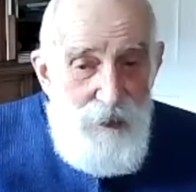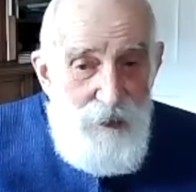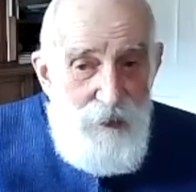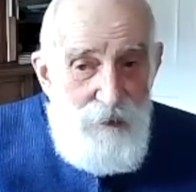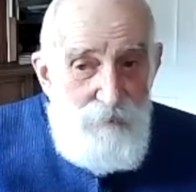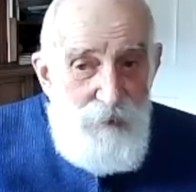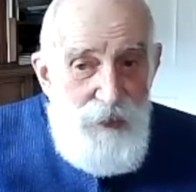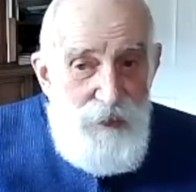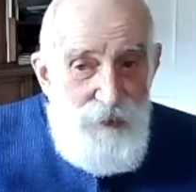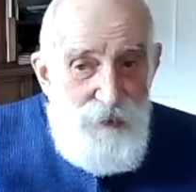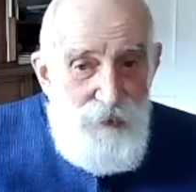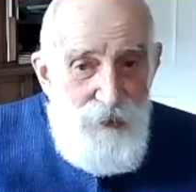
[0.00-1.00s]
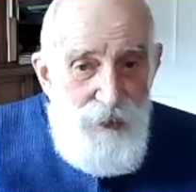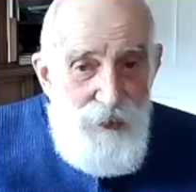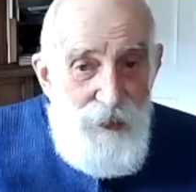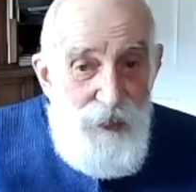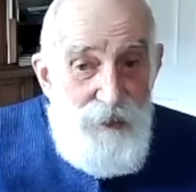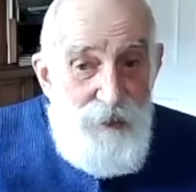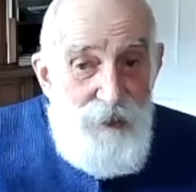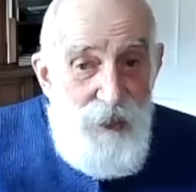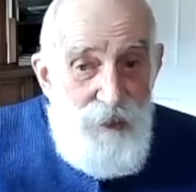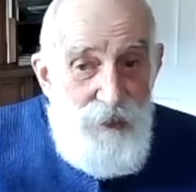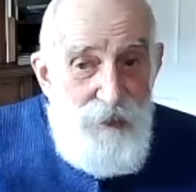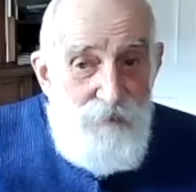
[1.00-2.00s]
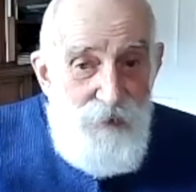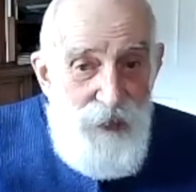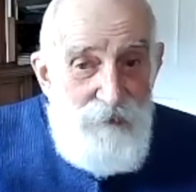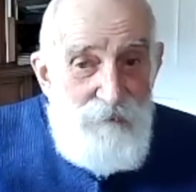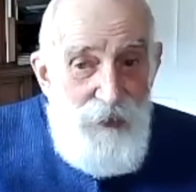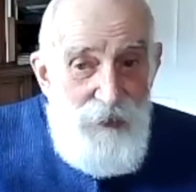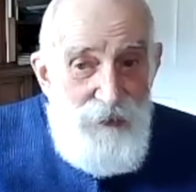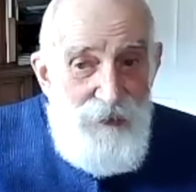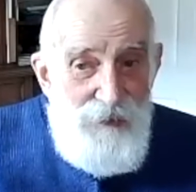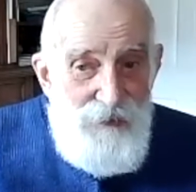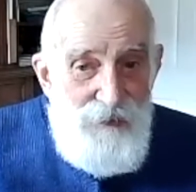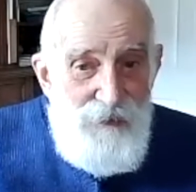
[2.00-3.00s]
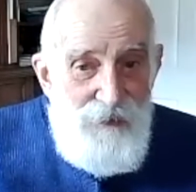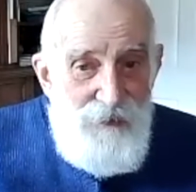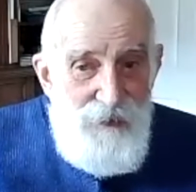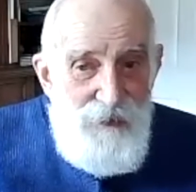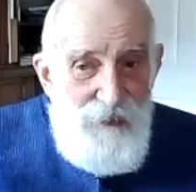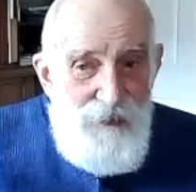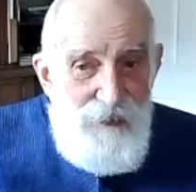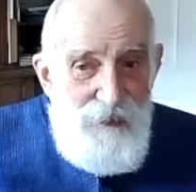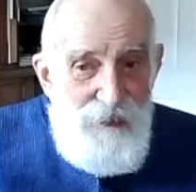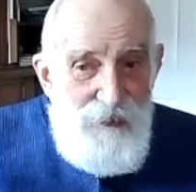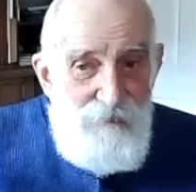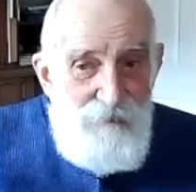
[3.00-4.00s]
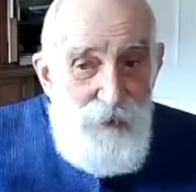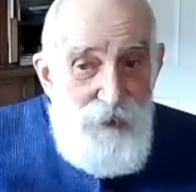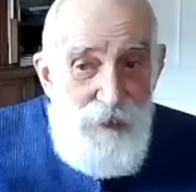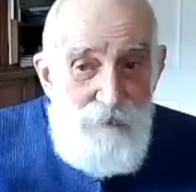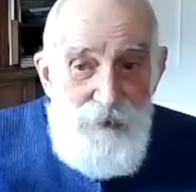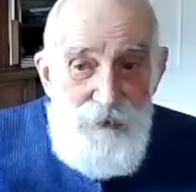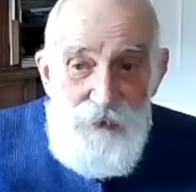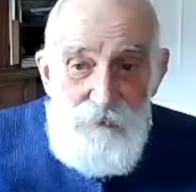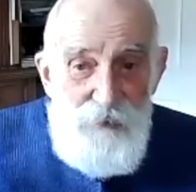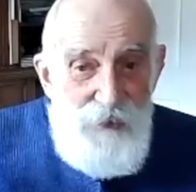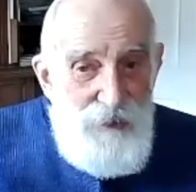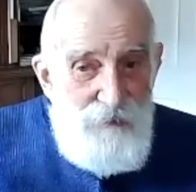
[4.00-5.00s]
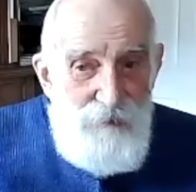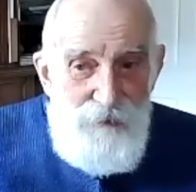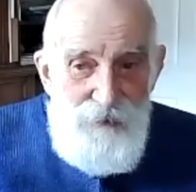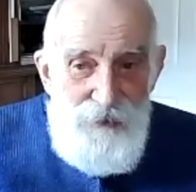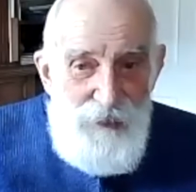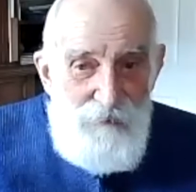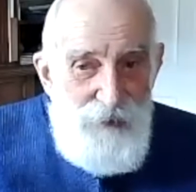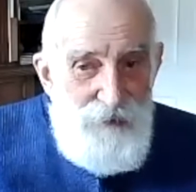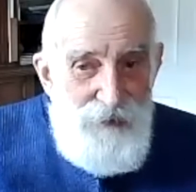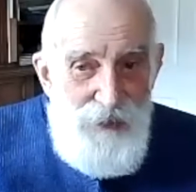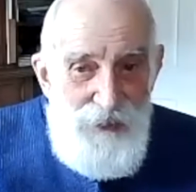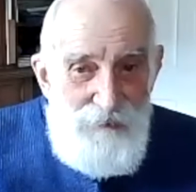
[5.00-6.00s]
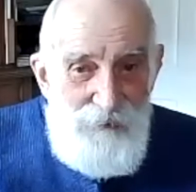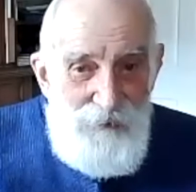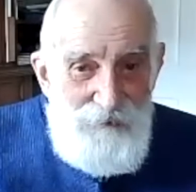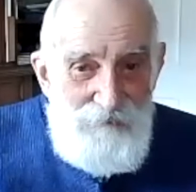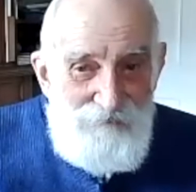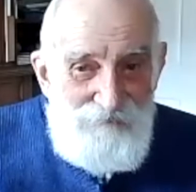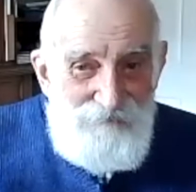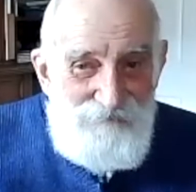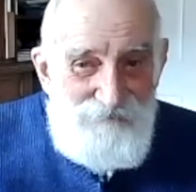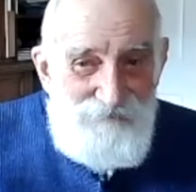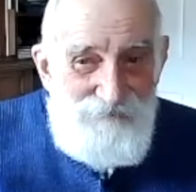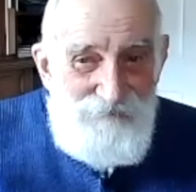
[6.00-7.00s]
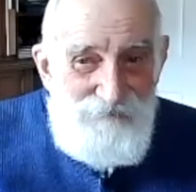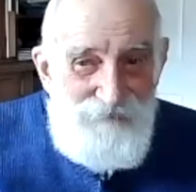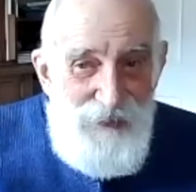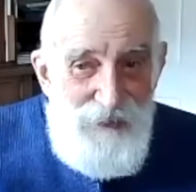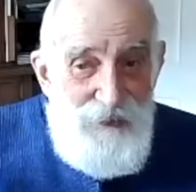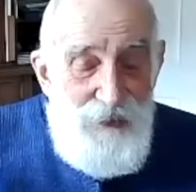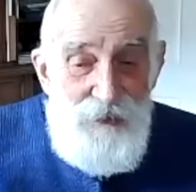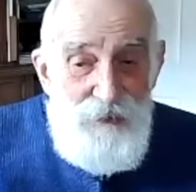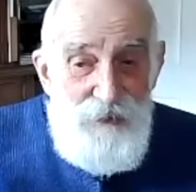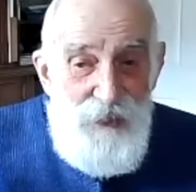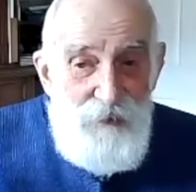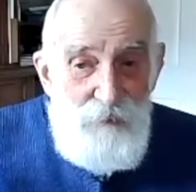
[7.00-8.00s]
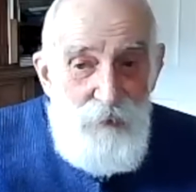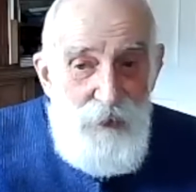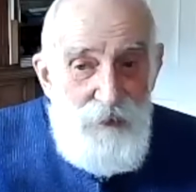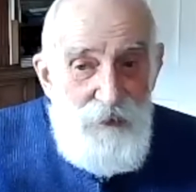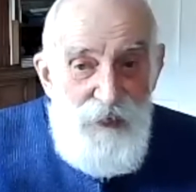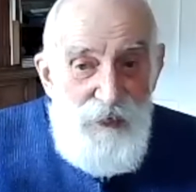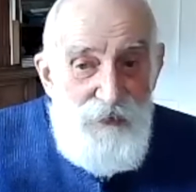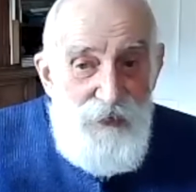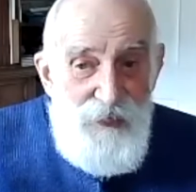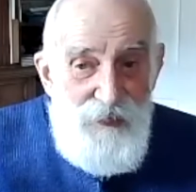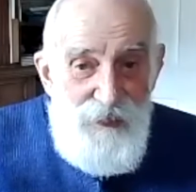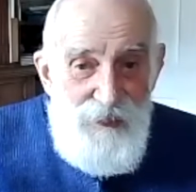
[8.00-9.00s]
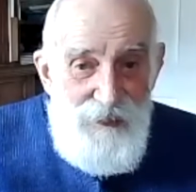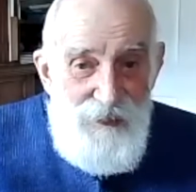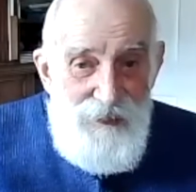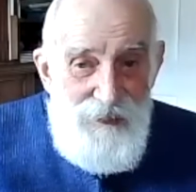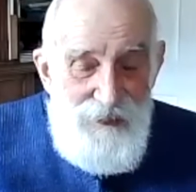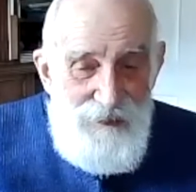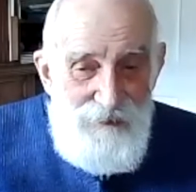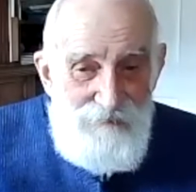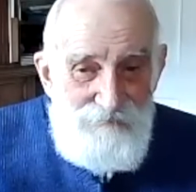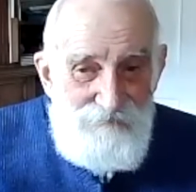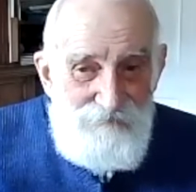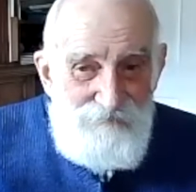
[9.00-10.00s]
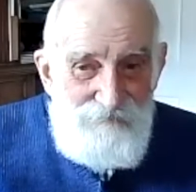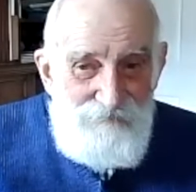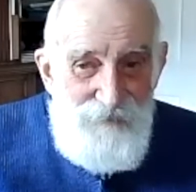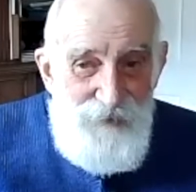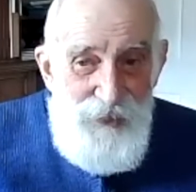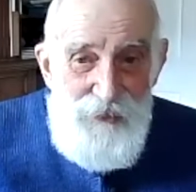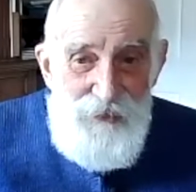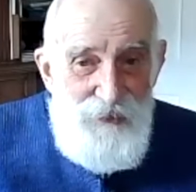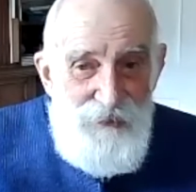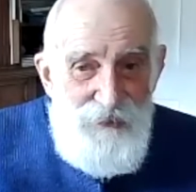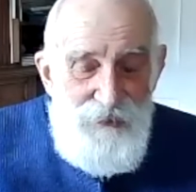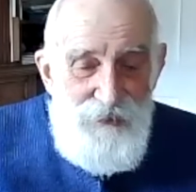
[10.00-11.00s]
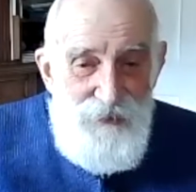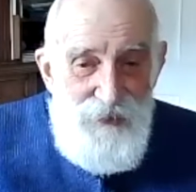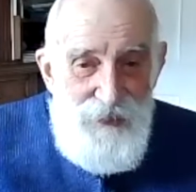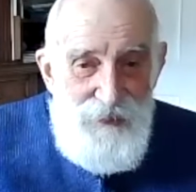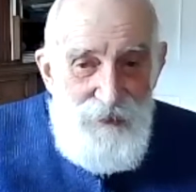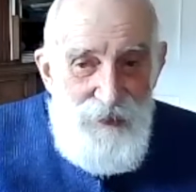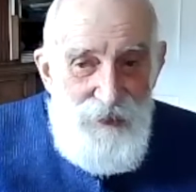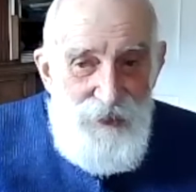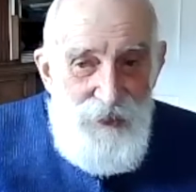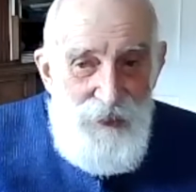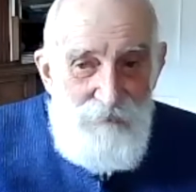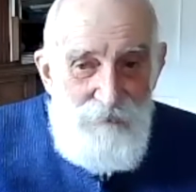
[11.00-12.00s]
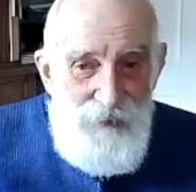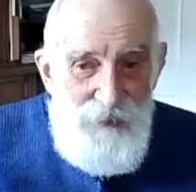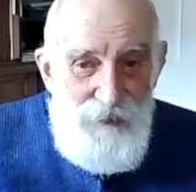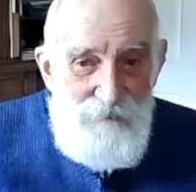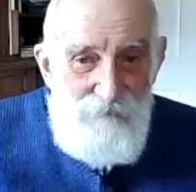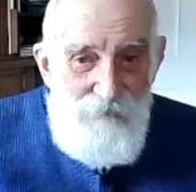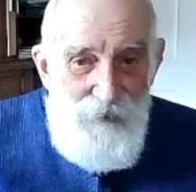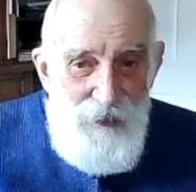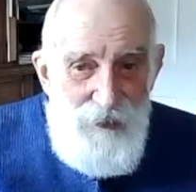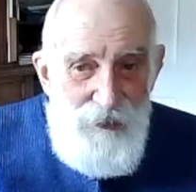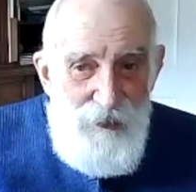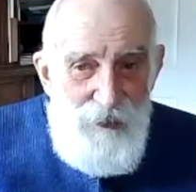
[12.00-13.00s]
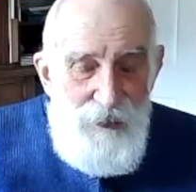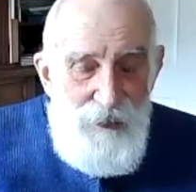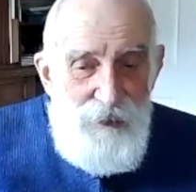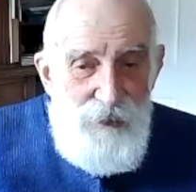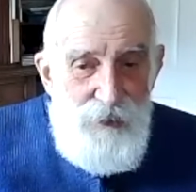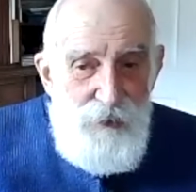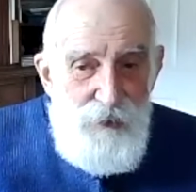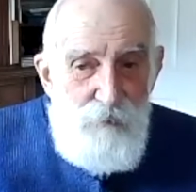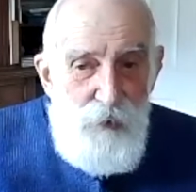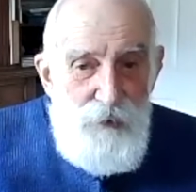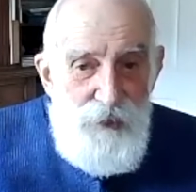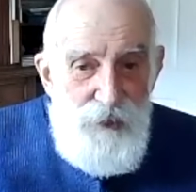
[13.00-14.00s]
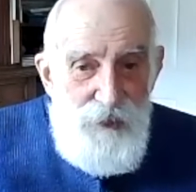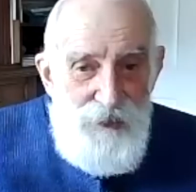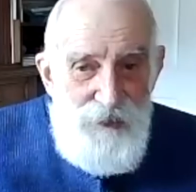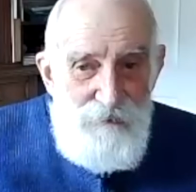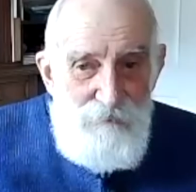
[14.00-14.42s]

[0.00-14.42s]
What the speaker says: You begin to get a taste of that, my dears, and what's happening to the world won't seem so terrible. See, in the real world, nothing dies. Death isn't as real as it seems. These are just monsters